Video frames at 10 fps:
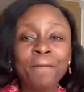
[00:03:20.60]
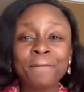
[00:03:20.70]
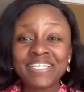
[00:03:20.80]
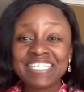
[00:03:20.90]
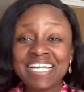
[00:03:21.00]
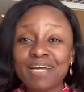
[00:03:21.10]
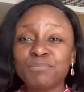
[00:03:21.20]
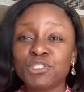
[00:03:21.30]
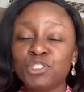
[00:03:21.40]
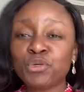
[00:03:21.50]
Basically, I'm
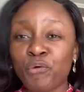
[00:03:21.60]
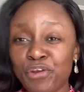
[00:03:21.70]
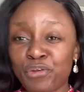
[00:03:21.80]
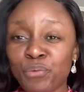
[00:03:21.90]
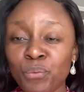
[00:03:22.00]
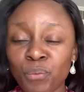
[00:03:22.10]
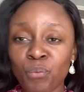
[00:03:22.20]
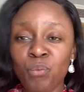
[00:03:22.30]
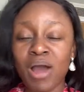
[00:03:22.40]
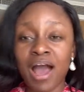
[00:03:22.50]
just showing you
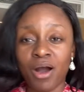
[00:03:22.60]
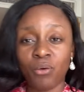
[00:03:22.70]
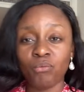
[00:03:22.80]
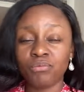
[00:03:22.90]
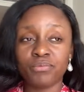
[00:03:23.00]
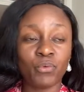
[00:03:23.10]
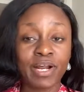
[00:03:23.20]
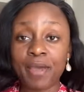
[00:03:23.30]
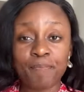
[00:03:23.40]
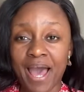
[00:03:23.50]
how what
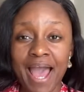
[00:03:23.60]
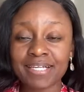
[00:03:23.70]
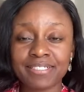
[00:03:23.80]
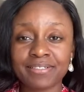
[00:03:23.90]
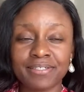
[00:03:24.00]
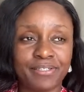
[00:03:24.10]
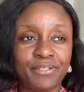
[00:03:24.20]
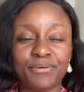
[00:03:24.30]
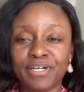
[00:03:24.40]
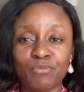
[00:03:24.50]
I packed, you
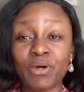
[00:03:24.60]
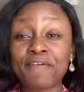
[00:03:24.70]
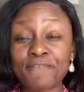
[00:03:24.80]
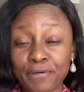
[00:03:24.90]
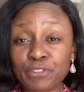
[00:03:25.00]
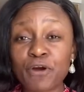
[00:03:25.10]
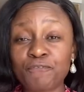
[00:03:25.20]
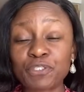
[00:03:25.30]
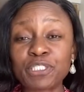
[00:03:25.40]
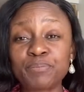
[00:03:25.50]
know, and what I felt
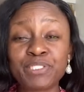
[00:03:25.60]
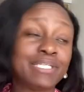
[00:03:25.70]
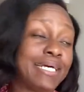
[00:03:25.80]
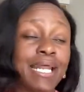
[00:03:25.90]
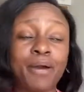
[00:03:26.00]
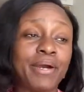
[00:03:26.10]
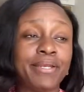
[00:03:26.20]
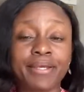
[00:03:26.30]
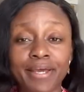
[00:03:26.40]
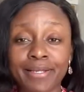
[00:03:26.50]
comfortable in and how I
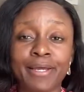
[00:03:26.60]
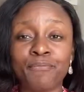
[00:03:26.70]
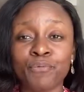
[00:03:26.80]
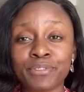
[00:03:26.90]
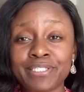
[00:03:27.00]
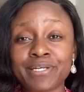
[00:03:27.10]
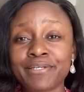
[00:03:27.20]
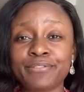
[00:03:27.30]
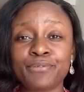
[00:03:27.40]
didn't get like rude stares.